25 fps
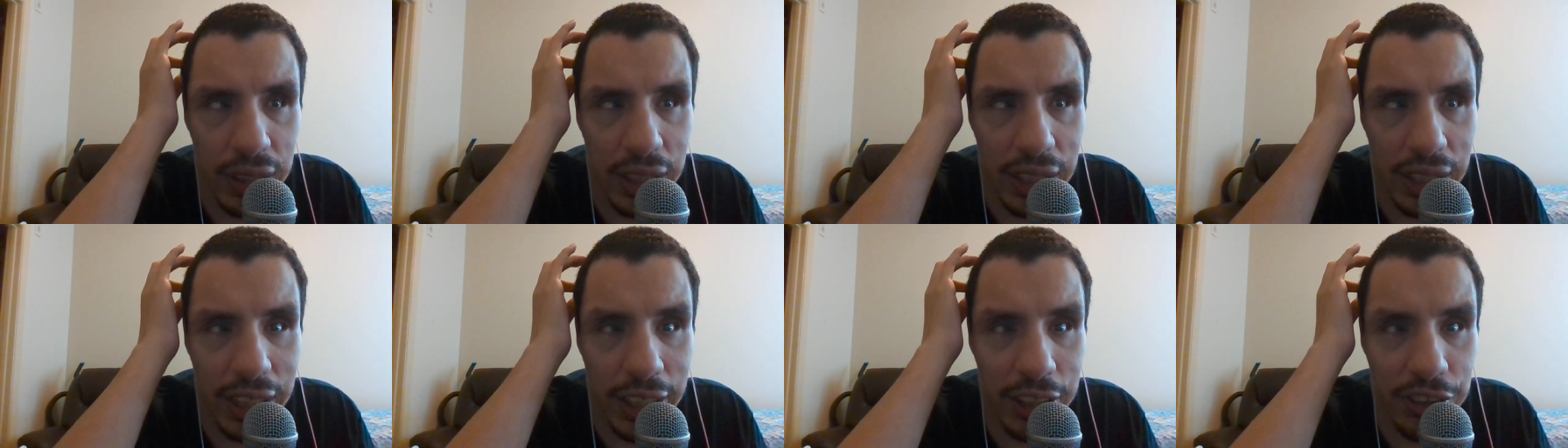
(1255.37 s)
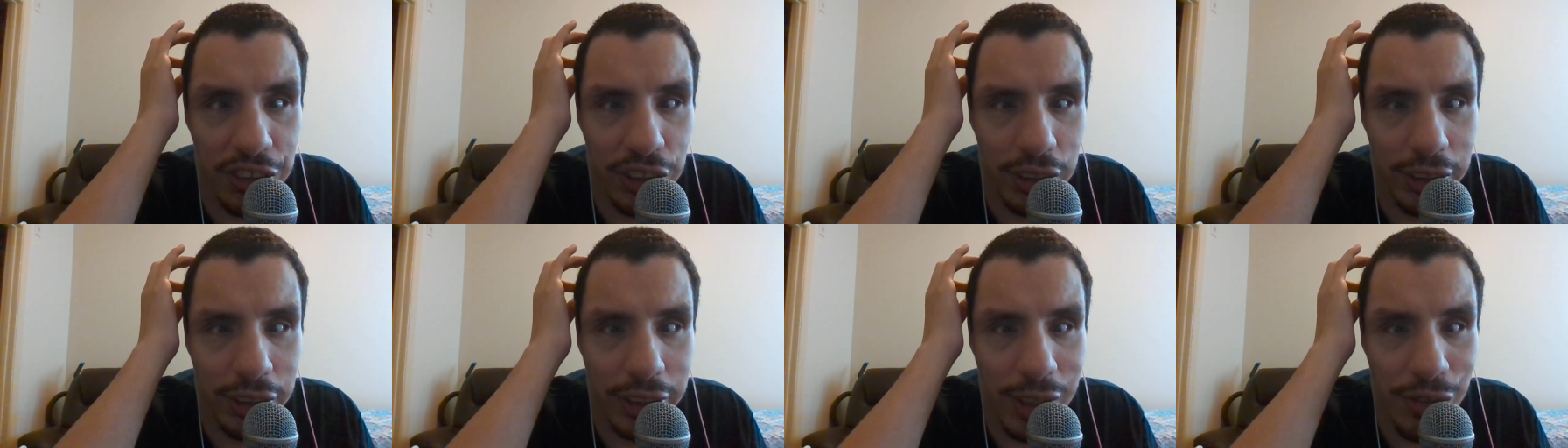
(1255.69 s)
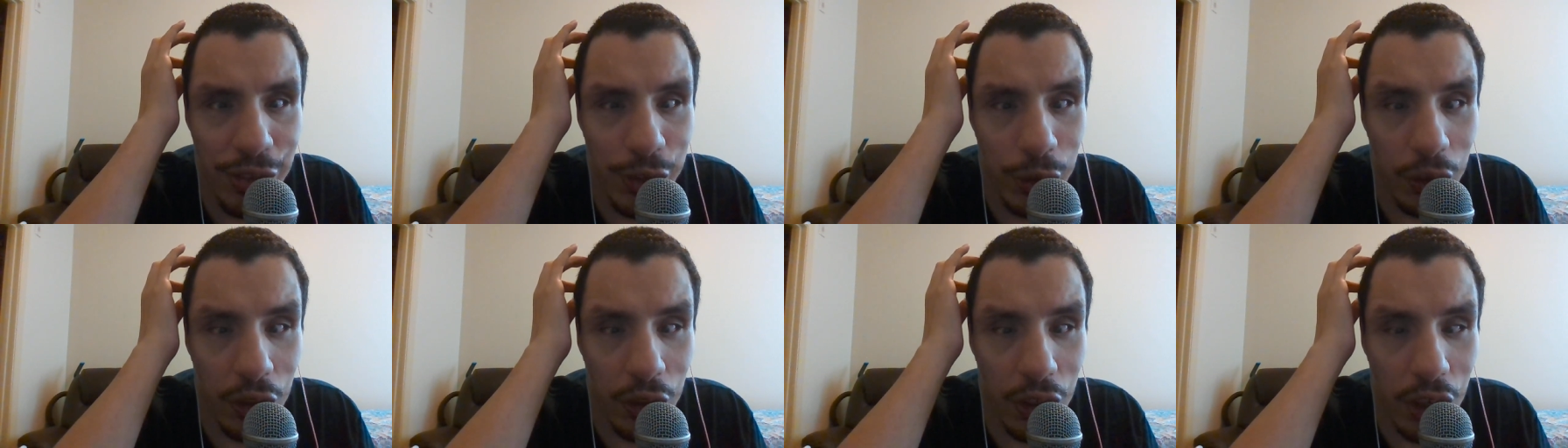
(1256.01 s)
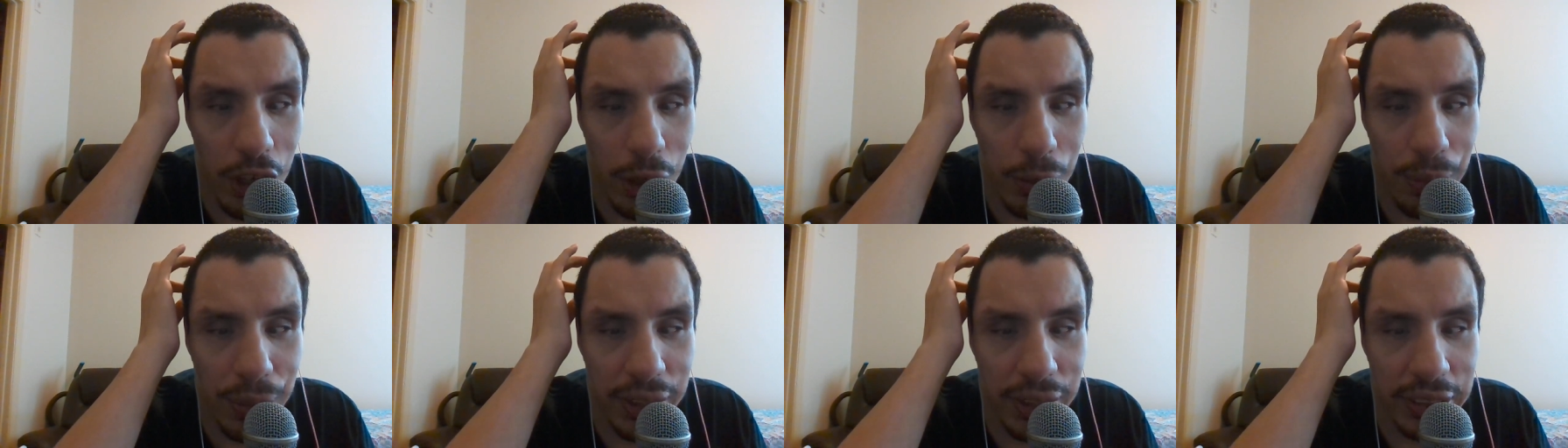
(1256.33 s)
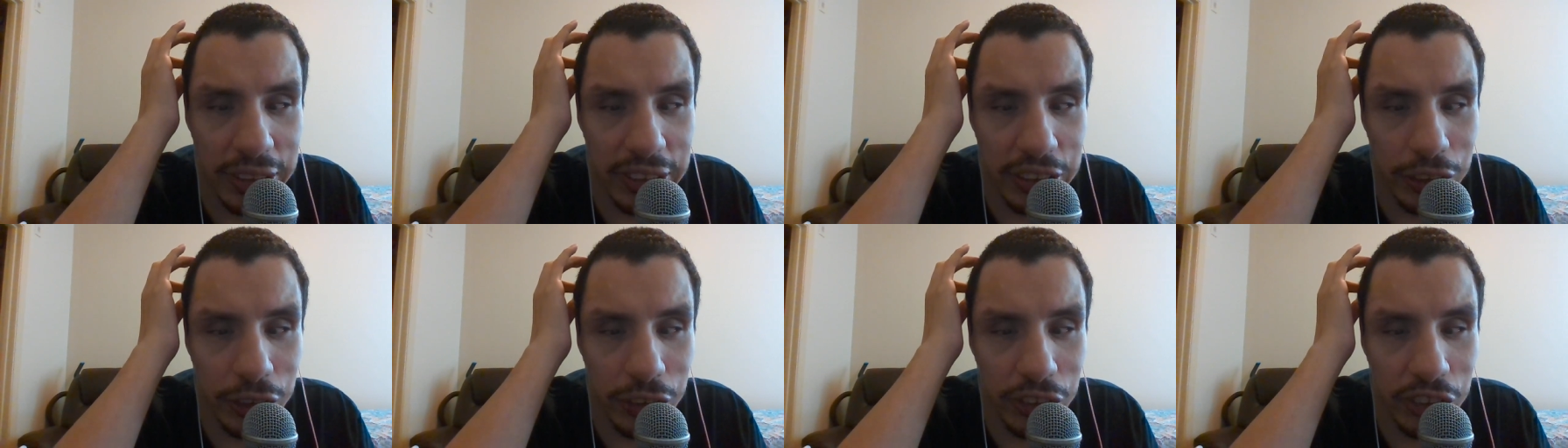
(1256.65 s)
and leave your
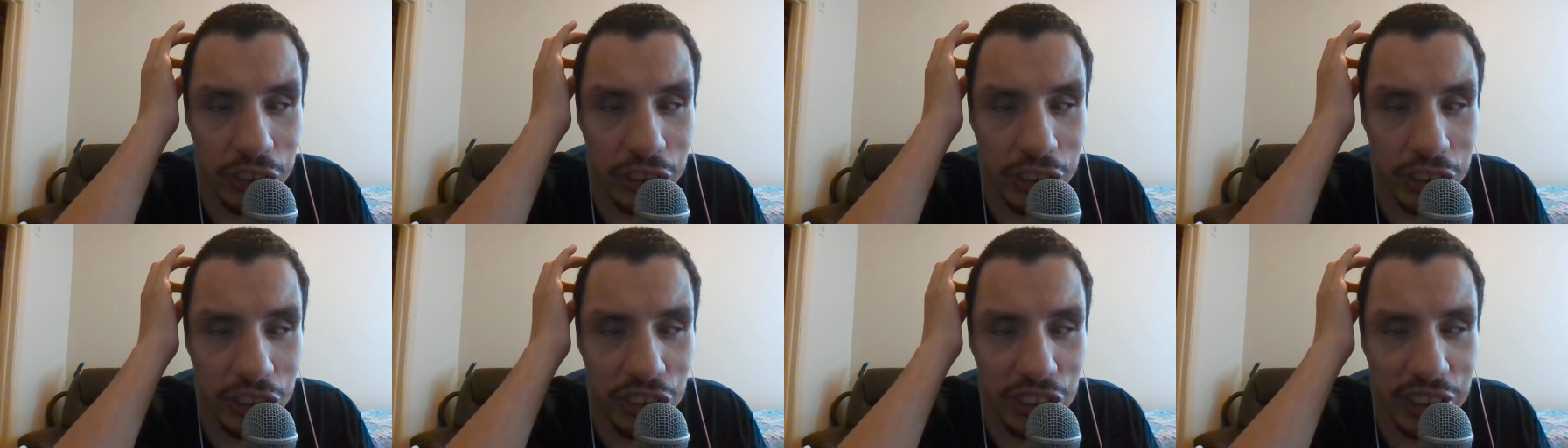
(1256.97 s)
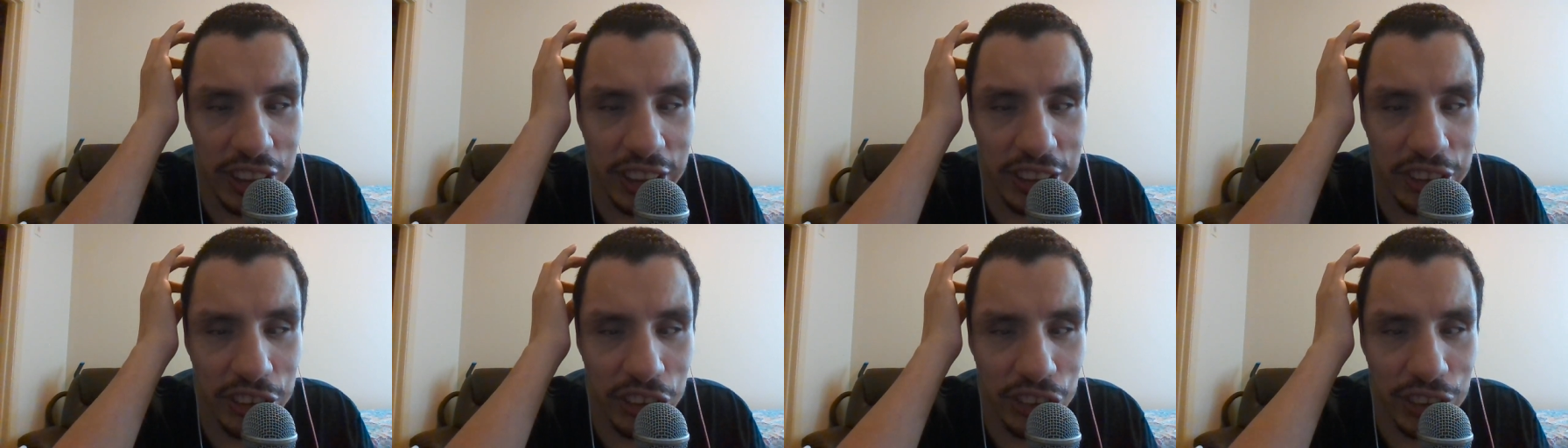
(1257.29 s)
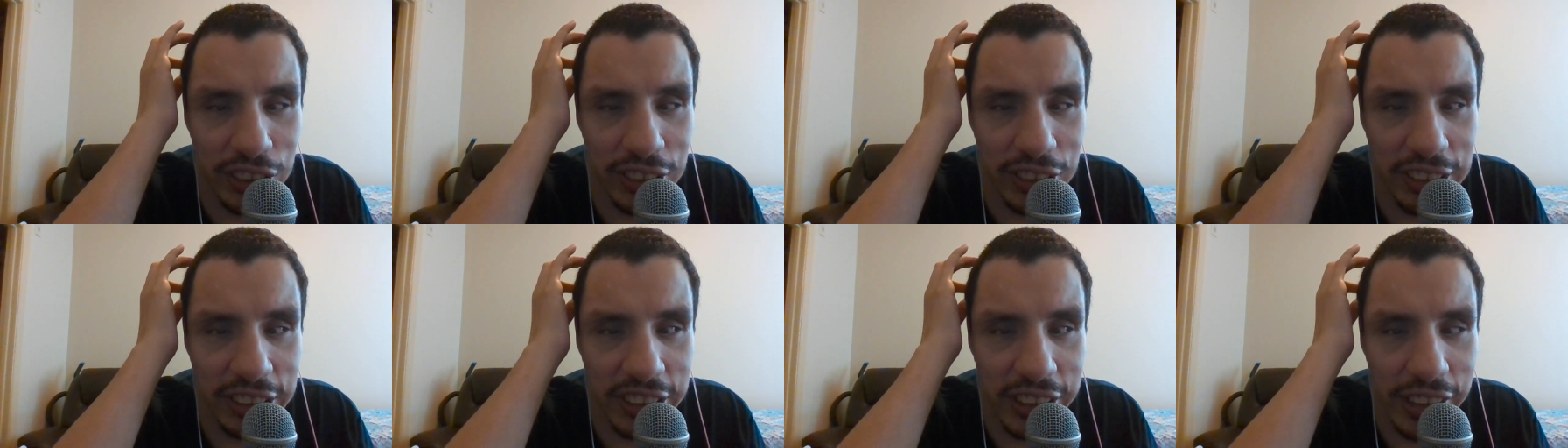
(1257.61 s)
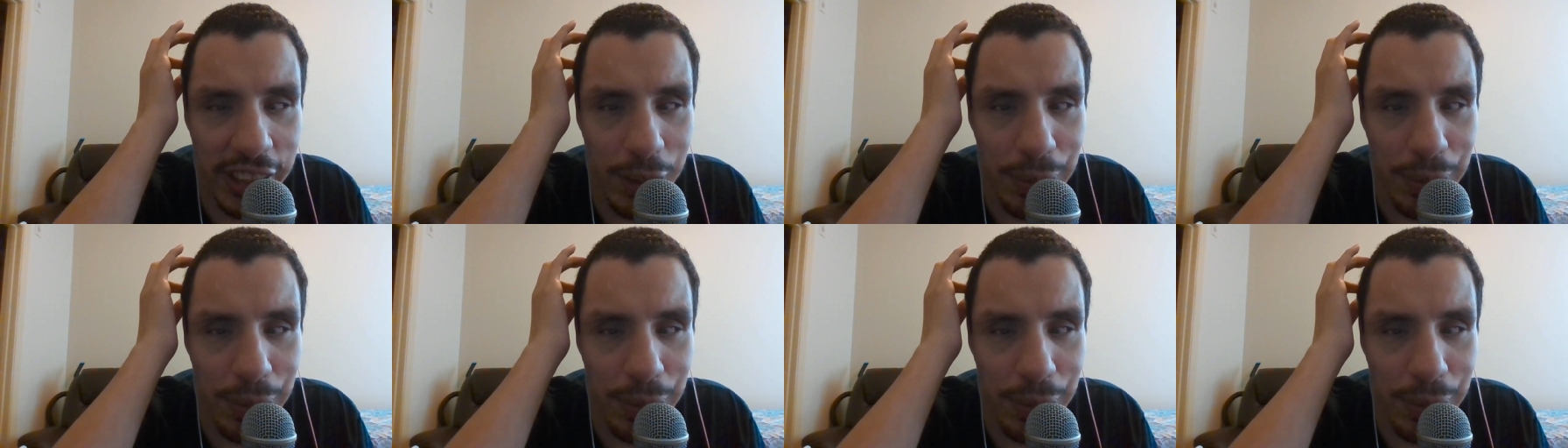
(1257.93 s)
comments, suggestions.